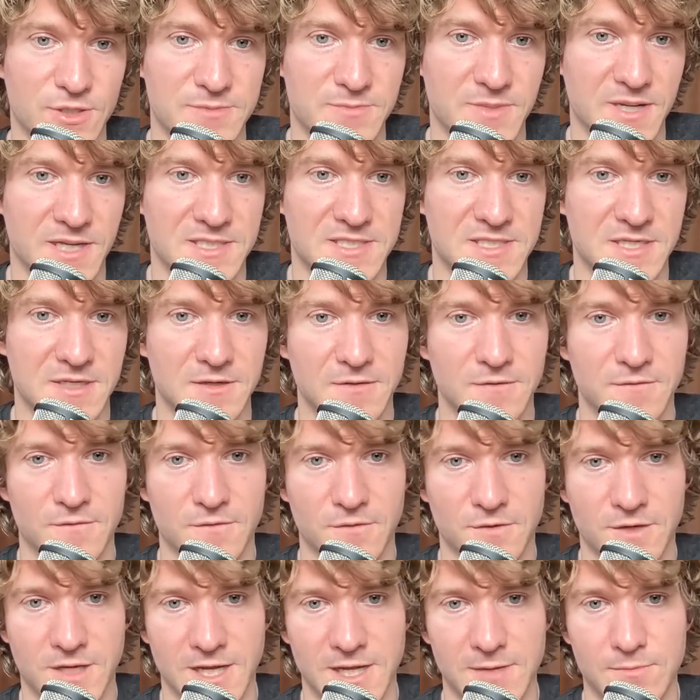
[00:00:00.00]
expensive.
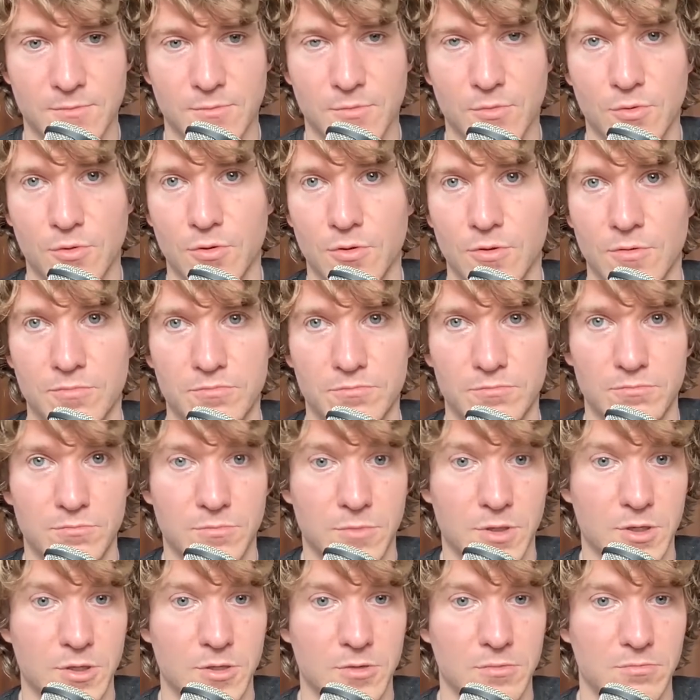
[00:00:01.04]
Okay, more,
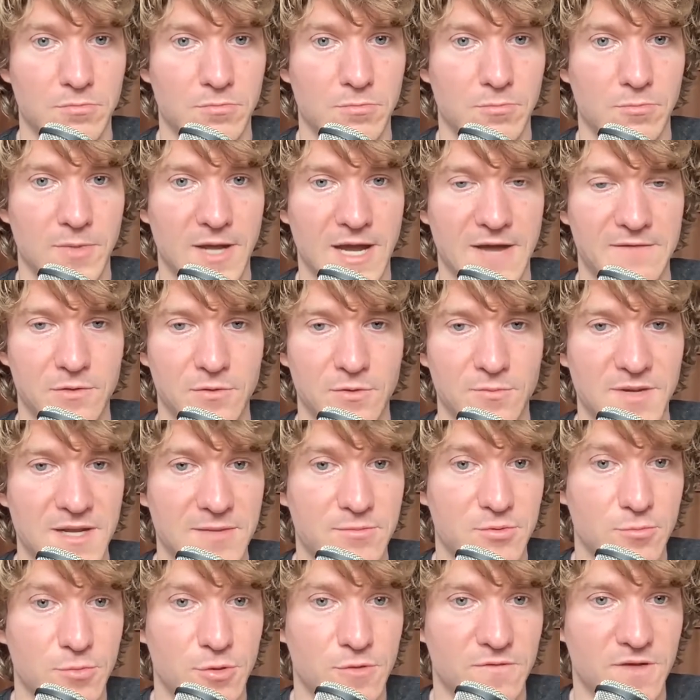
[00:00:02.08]
you know, affluent
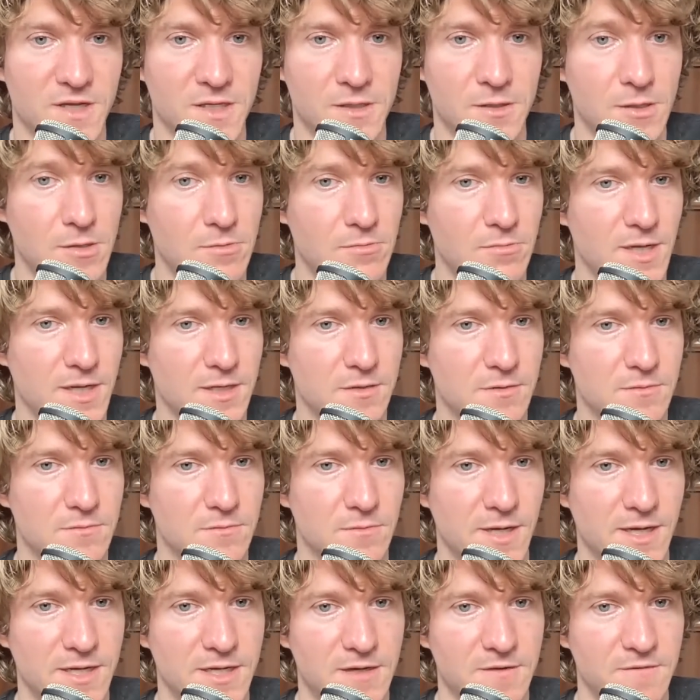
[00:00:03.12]
people move in. Oh, I
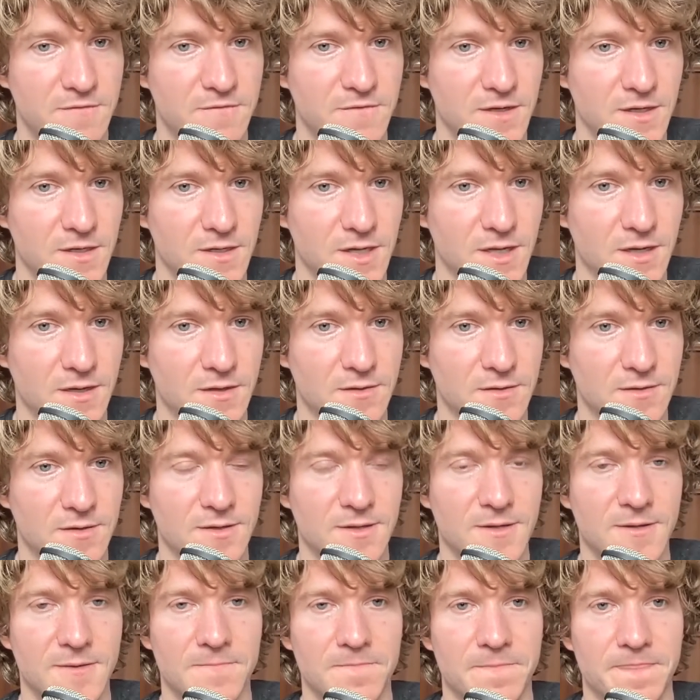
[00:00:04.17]
kind of fit in here.
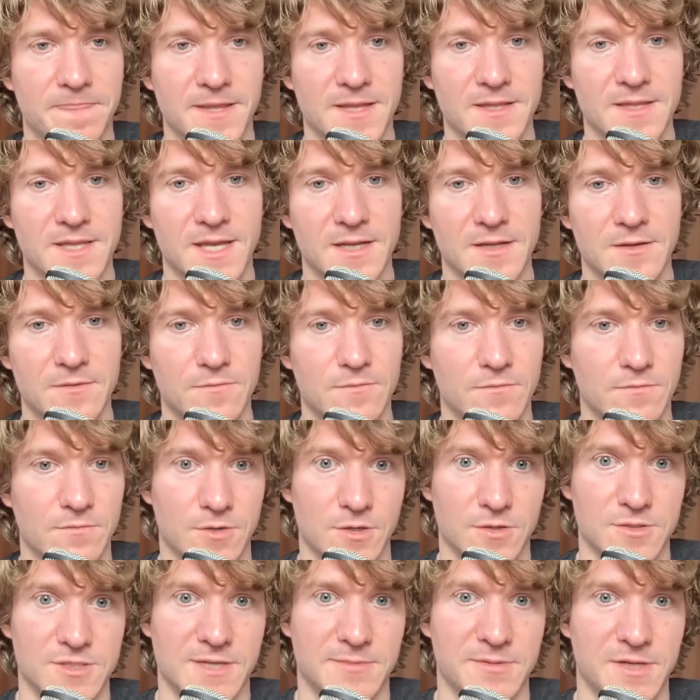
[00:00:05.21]
And then it
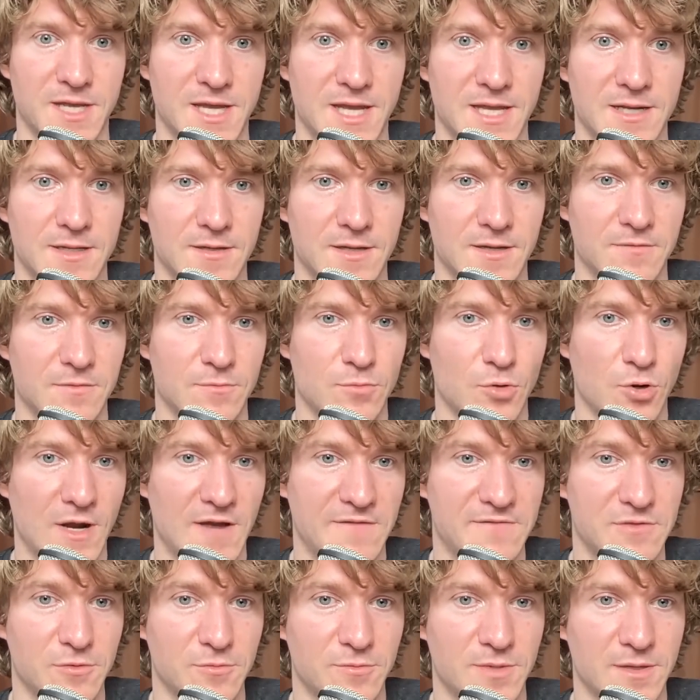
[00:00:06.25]
goes up again, and even more
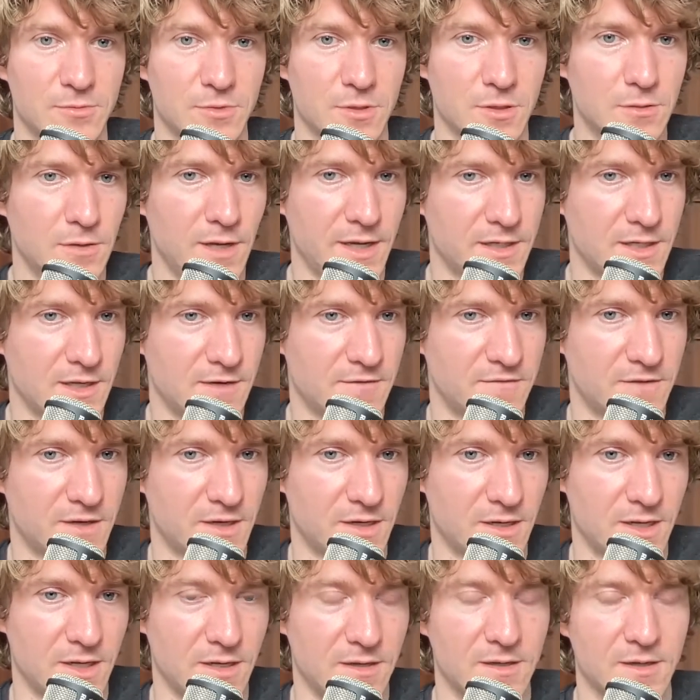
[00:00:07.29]
affluent people go, oh, I kind of fit in
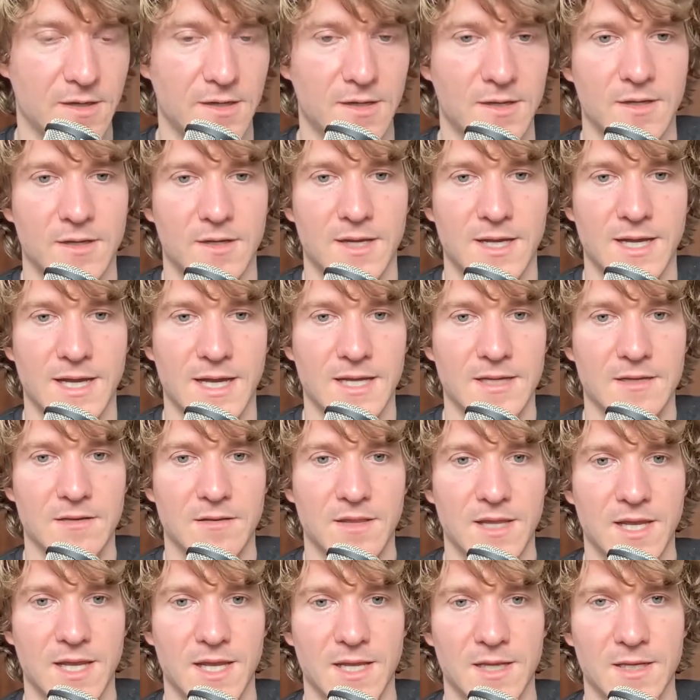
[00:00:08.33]
here. And
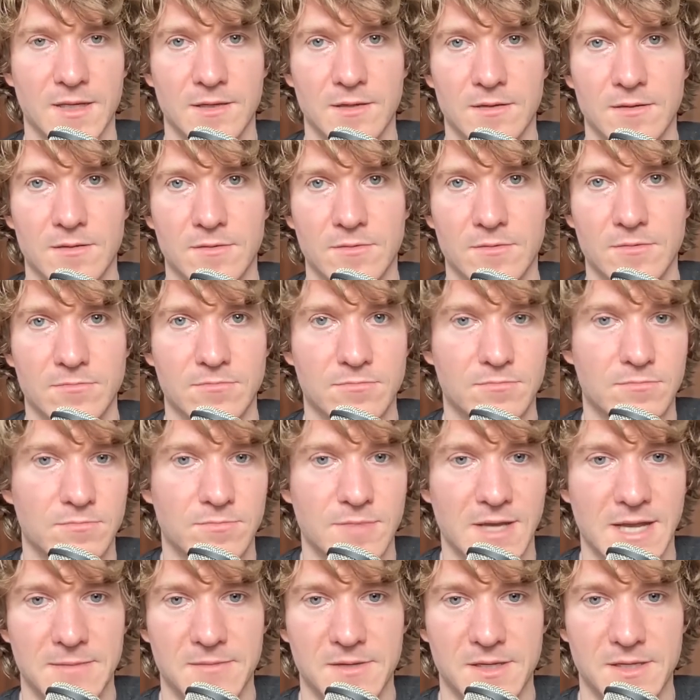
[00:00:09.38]
then
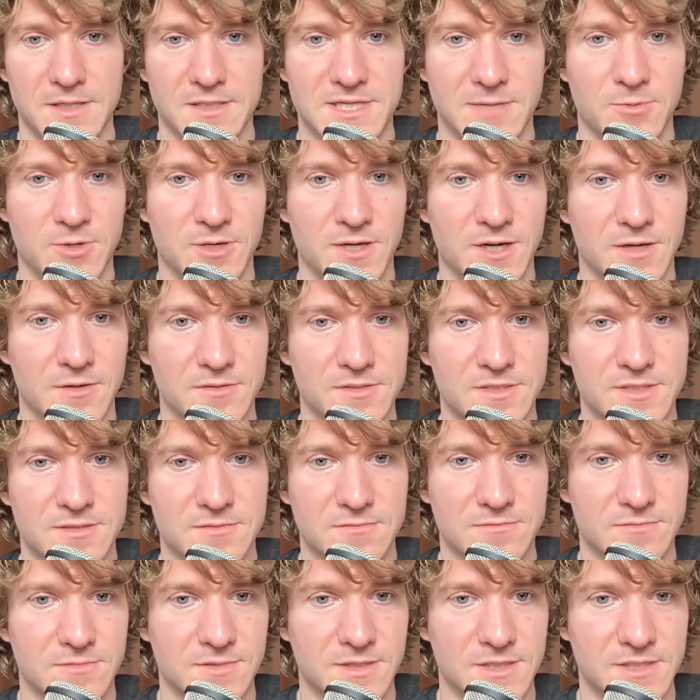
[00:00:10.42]
maybe somewhere else
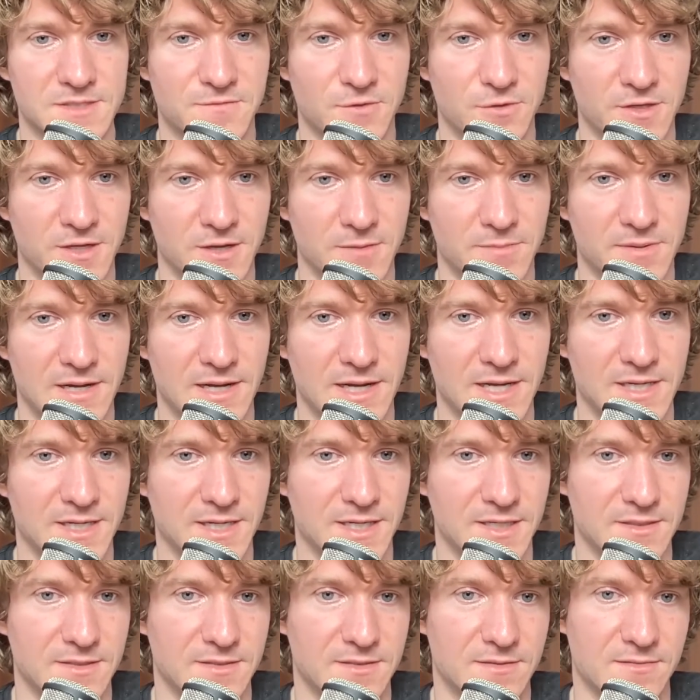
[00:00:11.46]
is falling apart
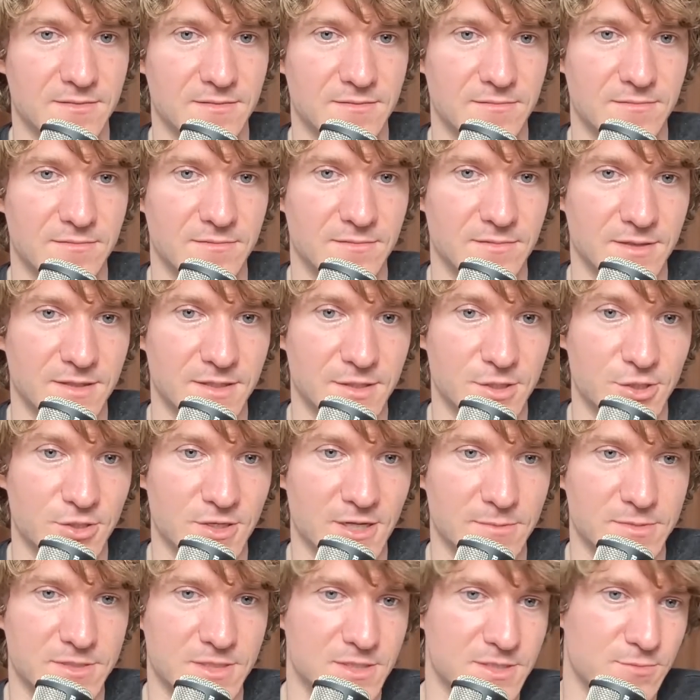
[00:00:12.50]
and the new
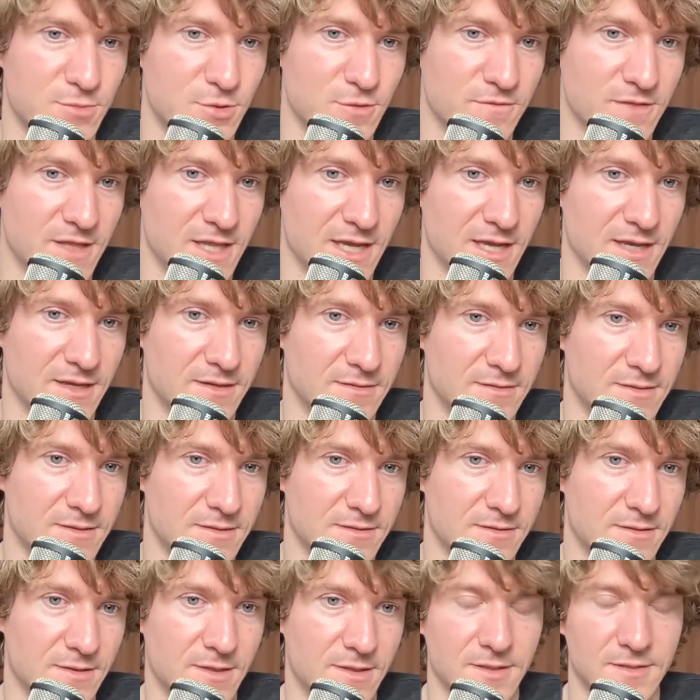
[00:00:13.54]
hipsters move there to,
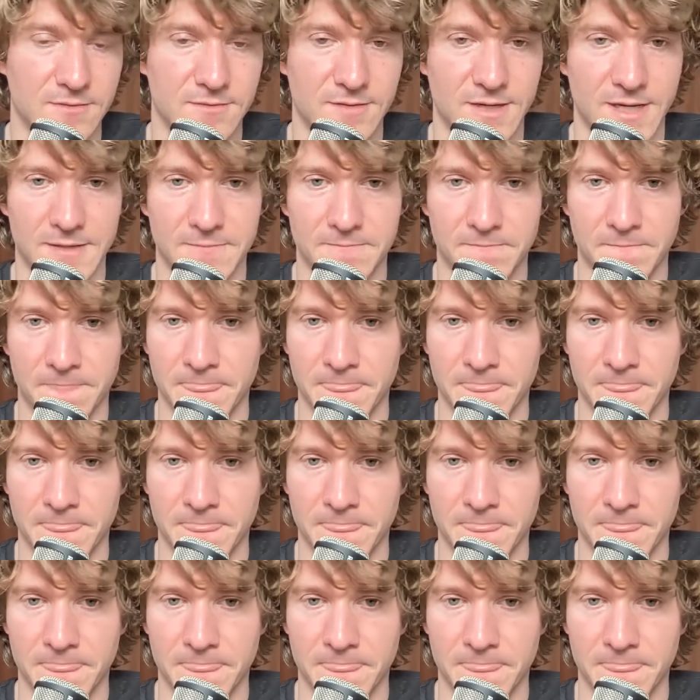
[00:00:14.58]
right.